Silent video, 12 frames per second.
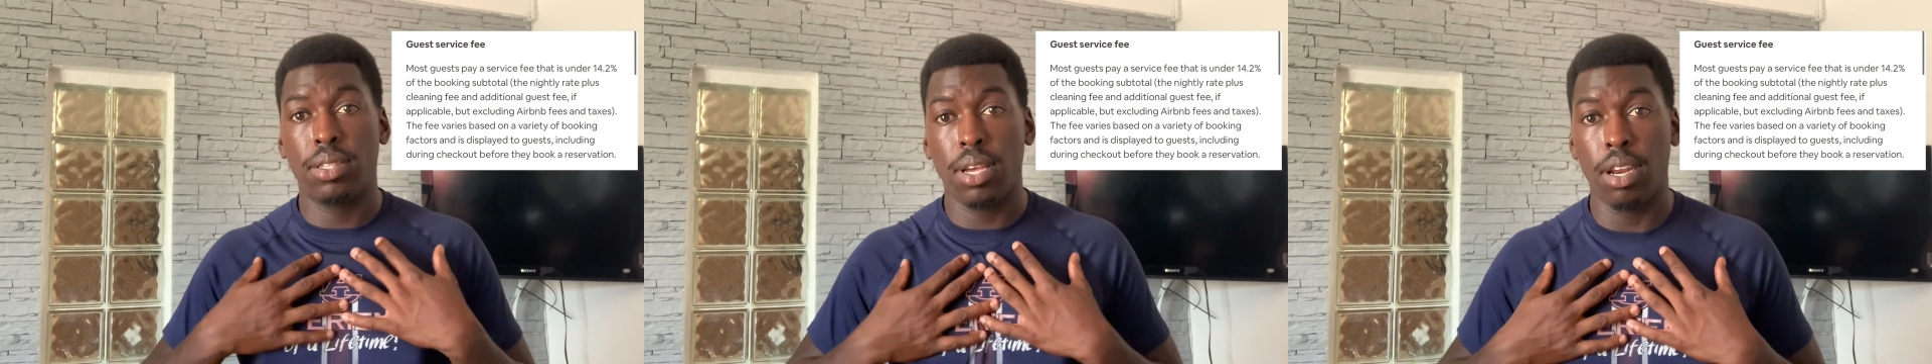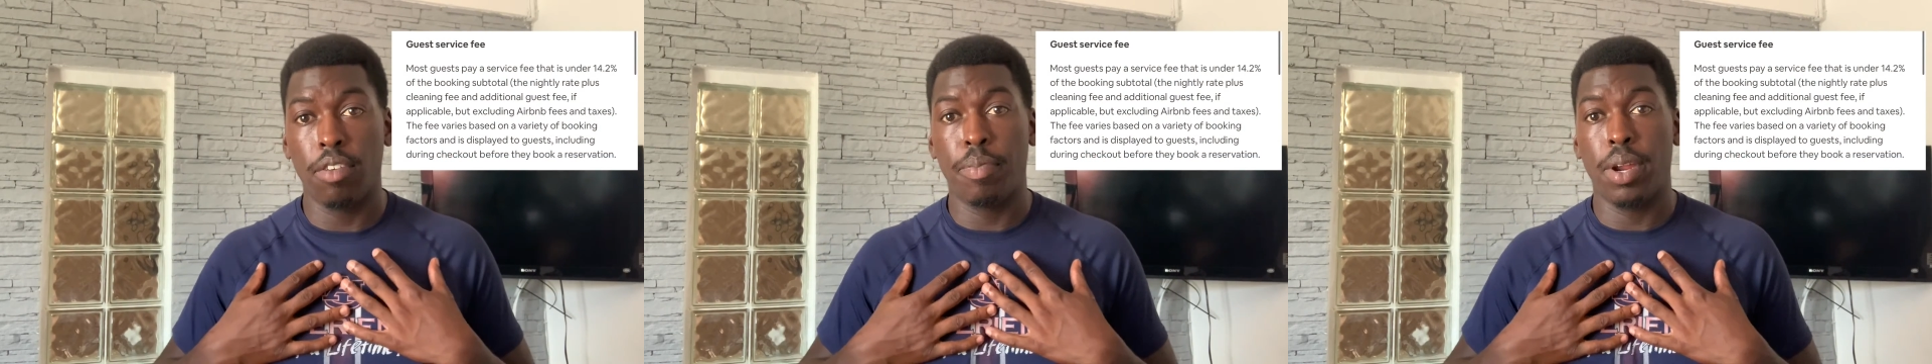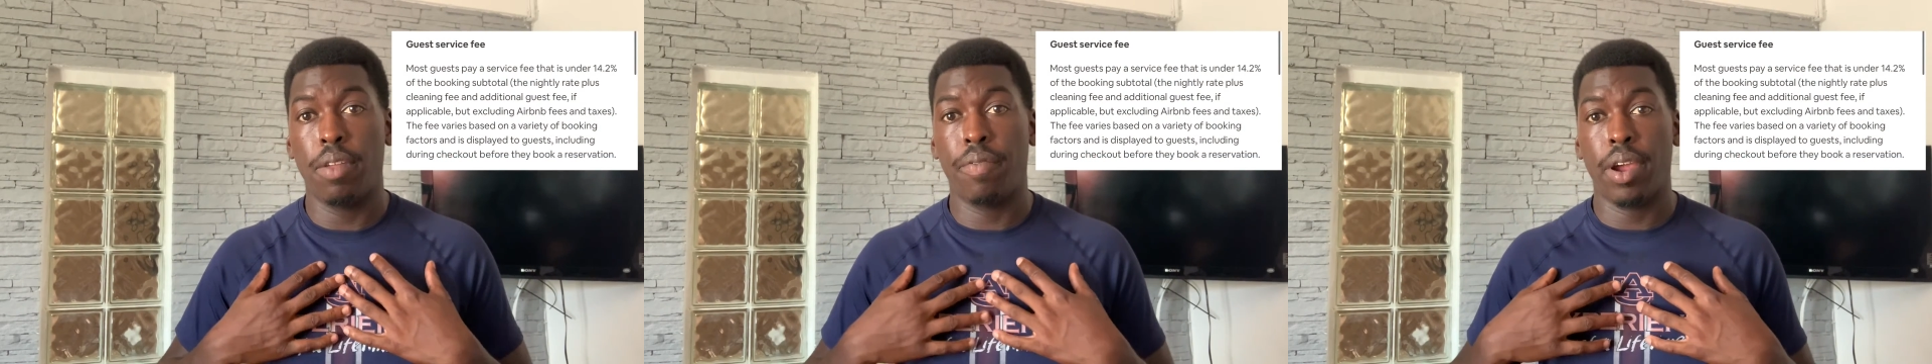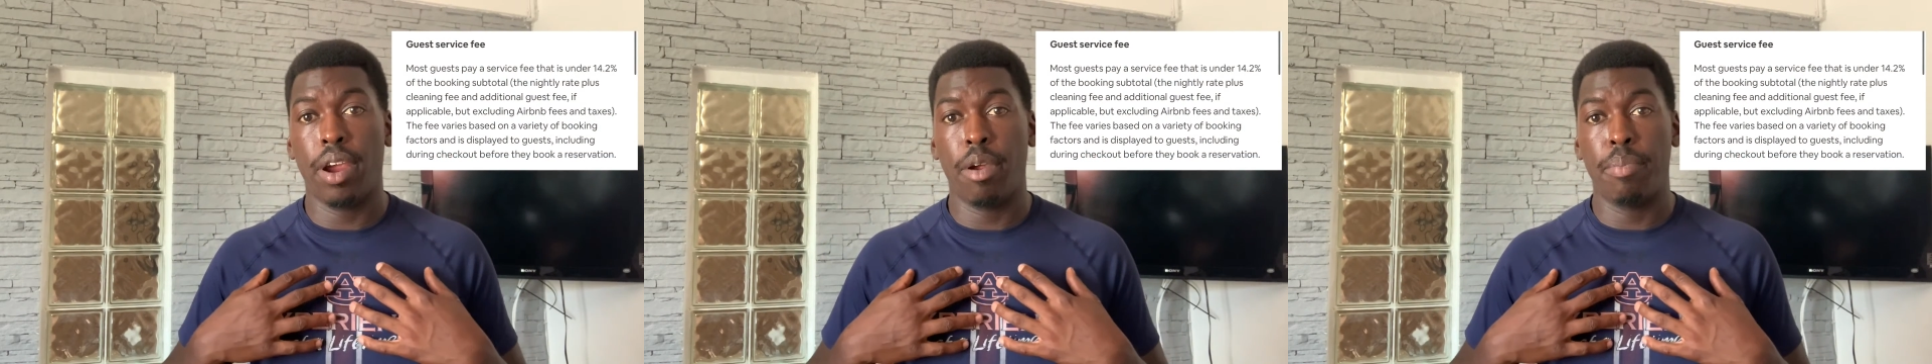ton of money for
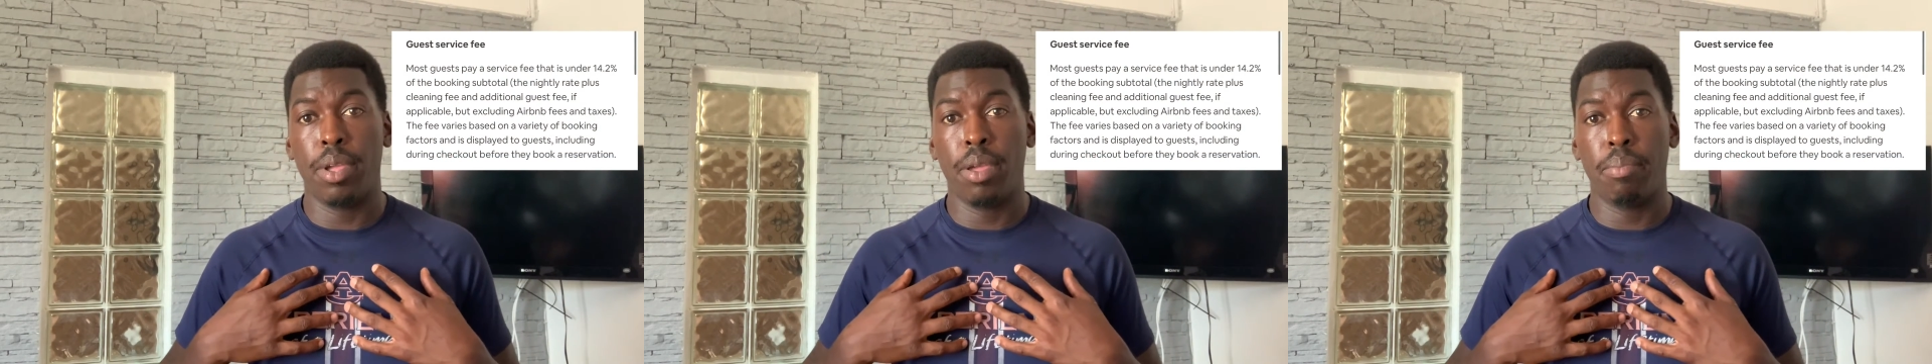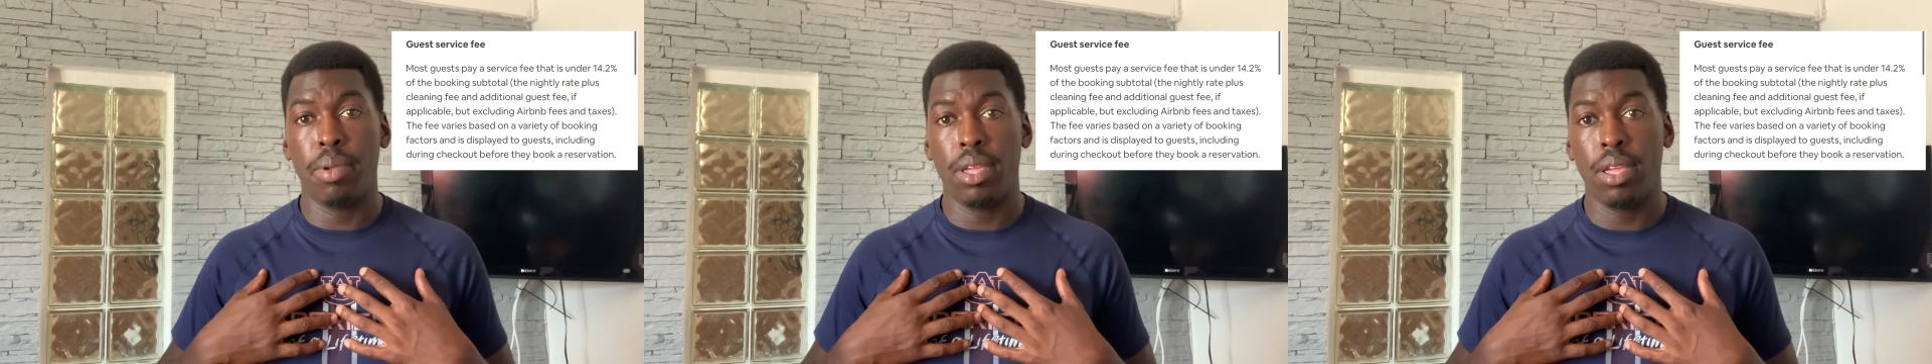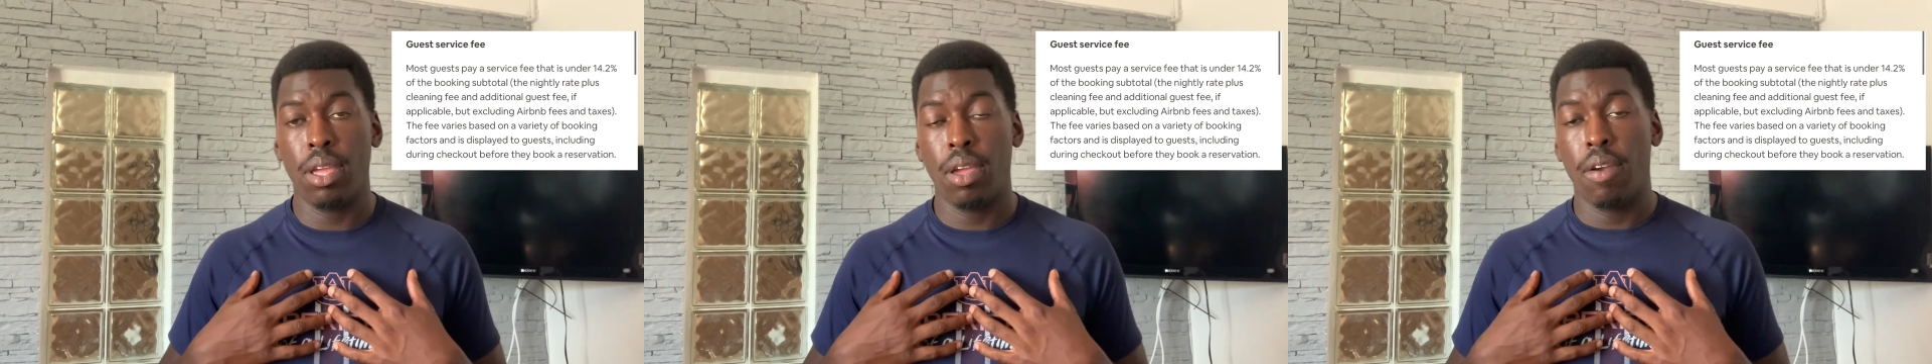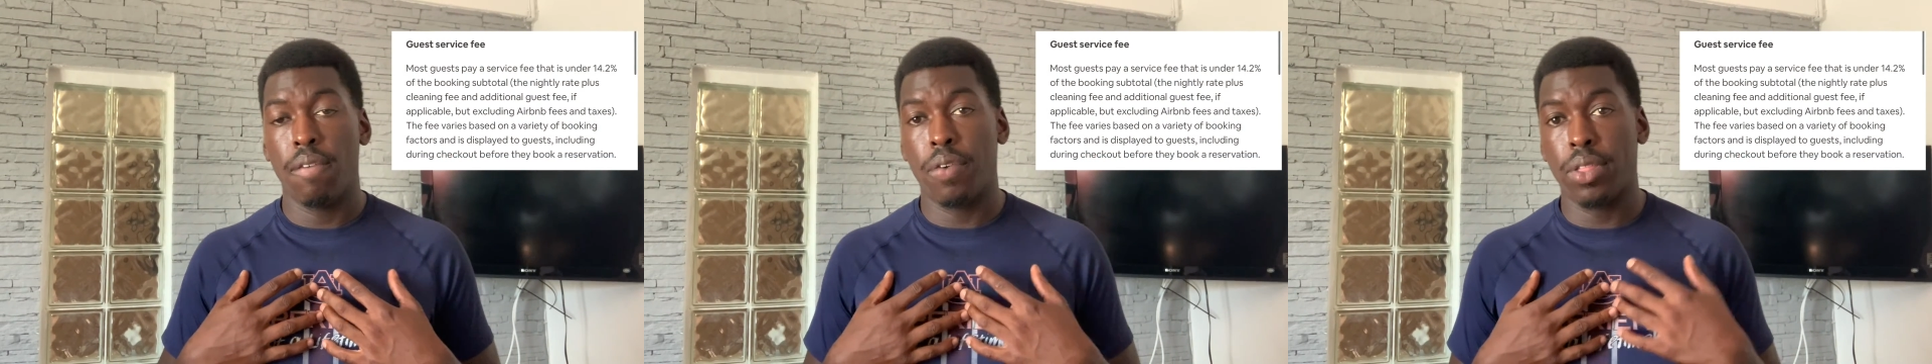Airbnb
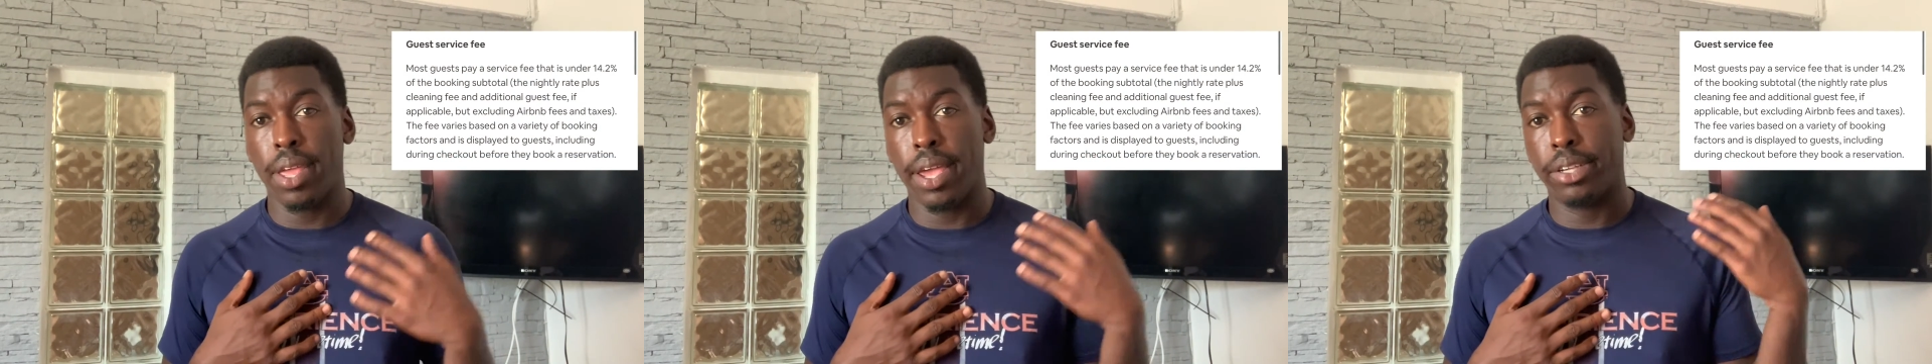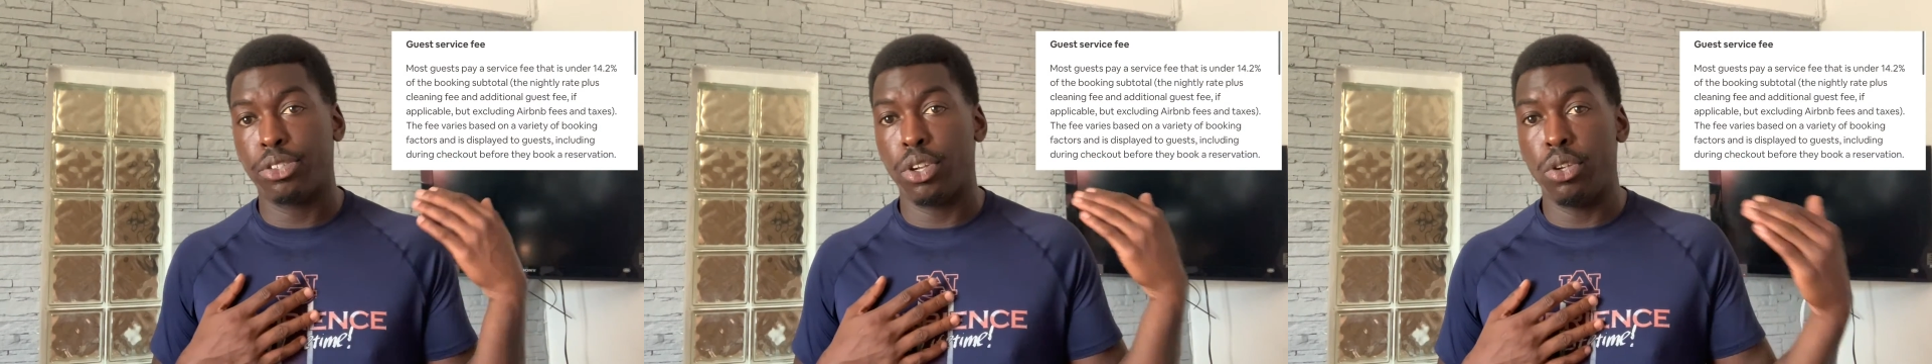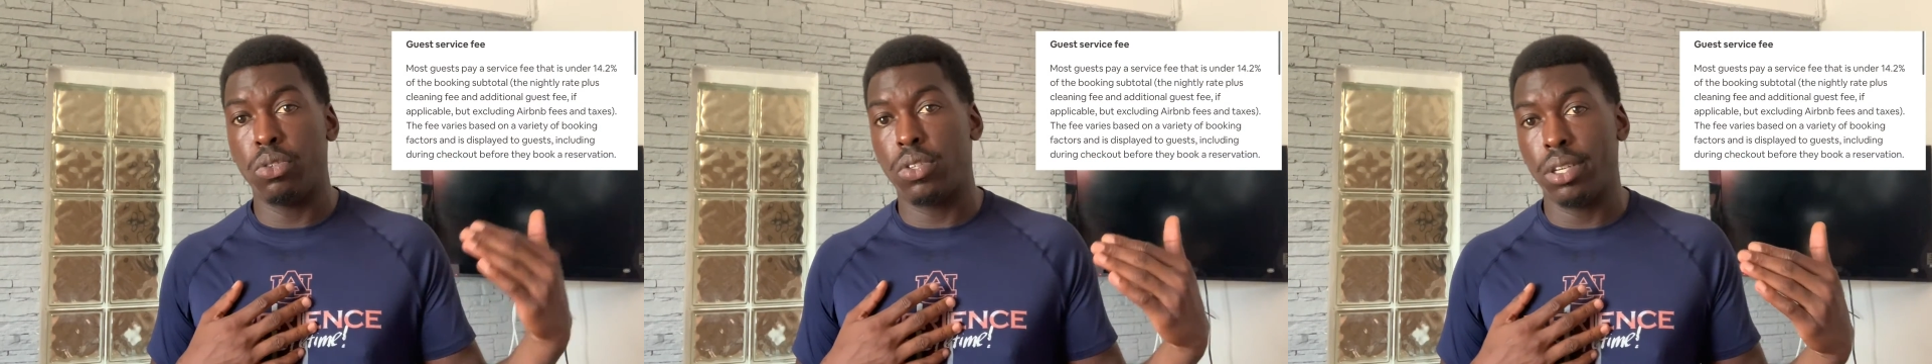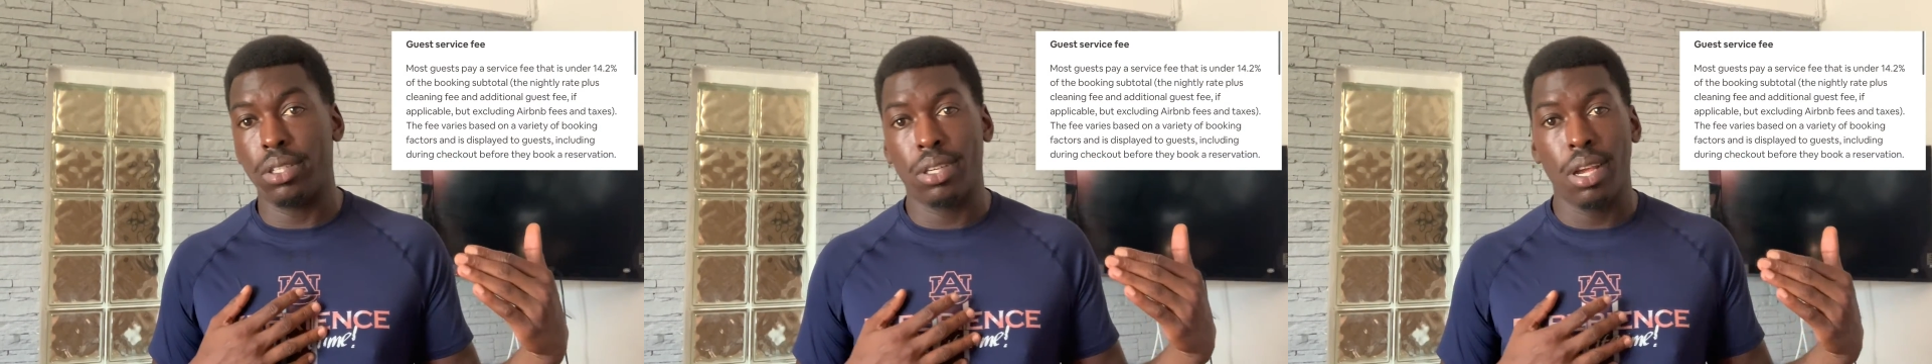for the extra
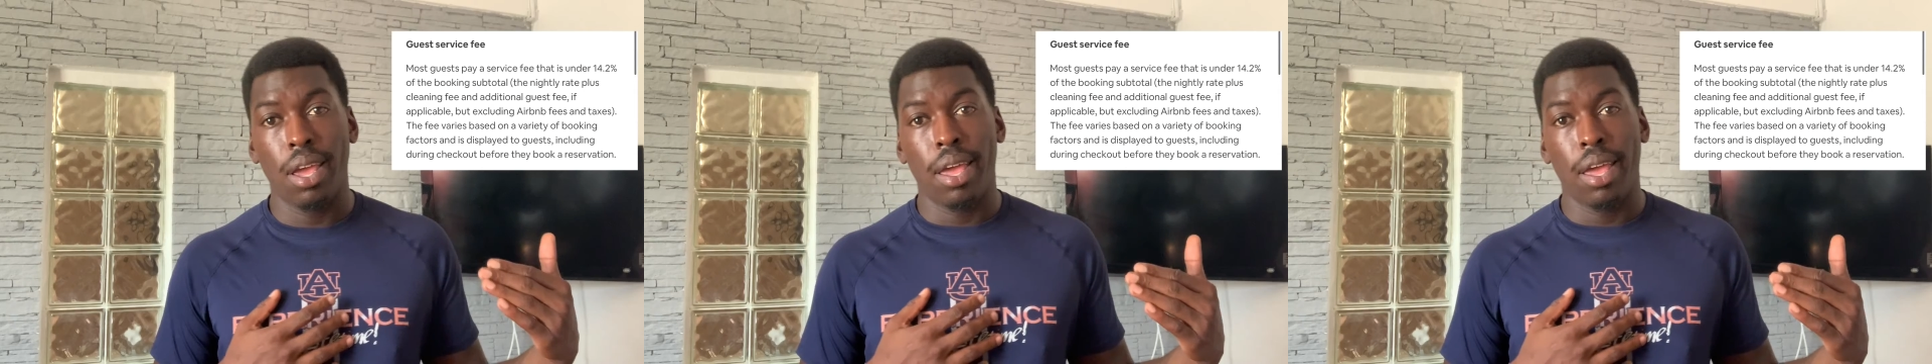usage.